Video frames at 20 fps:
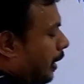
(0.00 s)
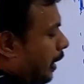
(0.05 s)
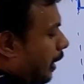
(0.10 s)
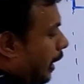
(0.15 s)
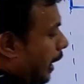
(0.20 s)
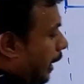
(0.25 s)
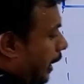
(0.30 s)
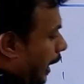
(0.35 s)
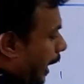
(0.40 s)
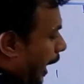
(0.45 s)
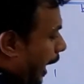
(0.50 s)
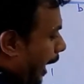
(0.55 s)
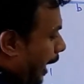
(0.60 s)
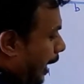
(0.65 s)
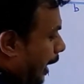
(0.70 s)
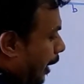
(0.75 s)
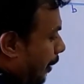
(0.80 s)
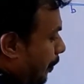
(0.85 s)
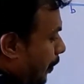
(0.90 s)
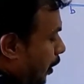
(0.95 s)
like
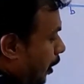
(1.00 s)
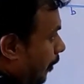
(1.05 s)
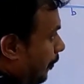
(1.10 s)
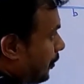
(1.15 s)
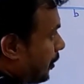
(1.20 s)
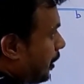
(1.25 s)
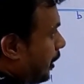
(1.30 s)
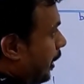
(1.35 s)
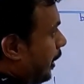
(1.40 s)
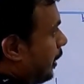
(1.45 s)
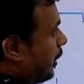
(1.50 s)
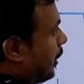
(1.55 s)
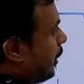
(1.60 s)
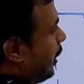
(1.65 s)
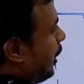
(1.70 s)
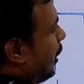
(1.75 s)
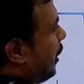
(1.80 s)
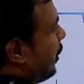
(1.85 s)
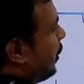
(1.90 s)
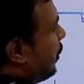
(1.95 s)
n number of stairs.
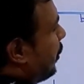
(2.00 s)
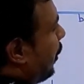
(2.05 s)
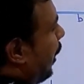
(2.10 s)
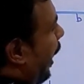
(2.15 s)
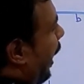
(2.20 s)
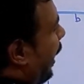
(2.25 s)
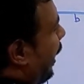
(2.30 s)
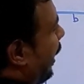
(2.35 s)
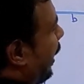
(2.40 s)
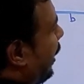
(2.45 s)
So n